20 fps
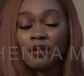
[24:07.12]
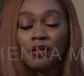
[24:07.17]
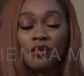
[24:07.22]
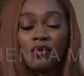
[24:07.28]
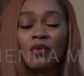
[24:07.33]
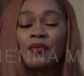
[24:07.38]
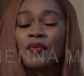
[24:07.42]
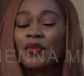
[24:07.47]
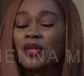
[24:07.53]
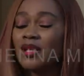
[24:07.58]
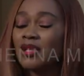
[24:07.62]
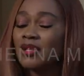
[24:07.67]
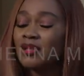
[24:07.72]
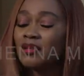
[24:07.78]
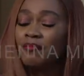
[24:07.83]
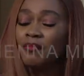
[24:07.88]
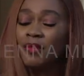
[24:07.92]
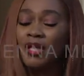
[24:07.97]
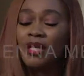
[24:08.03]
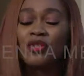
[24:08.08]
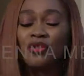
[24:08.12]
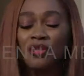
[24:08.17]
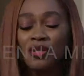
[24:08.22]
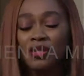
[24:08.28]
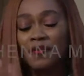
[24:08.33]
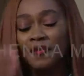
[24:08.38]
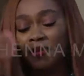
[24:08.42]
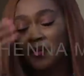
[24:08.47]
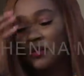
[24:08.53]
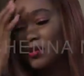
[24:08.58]
Something in me
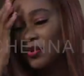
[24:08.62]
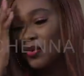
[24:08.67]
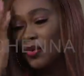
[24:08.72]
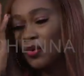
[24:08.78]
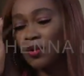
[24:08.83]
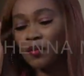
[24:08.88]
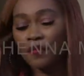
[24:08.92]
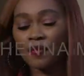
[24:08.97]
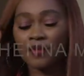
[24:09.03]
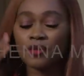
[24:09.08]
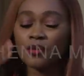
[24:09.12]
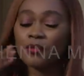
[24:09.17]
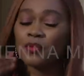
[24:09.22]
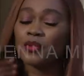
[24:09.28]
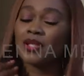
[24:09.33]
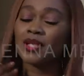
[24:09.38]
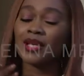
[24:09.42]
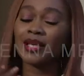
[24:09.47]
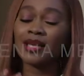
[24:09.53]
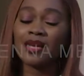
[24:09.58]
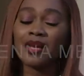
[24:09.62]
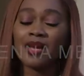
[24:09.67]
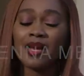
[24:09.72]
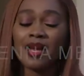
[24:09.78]
just feels off. It's almost like